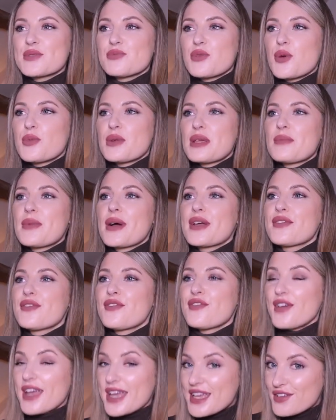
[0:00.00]
probably my
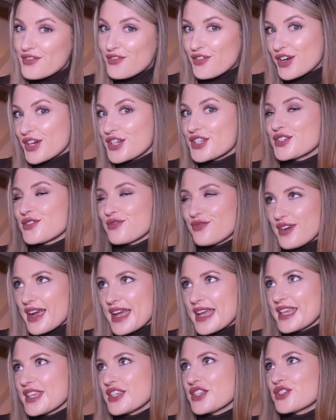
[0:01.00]
favorite
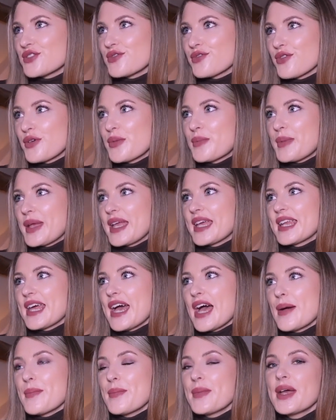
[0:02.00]
range from
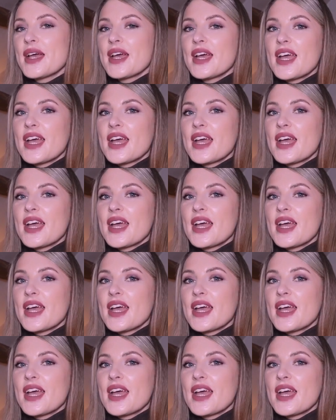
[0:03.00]
B&M.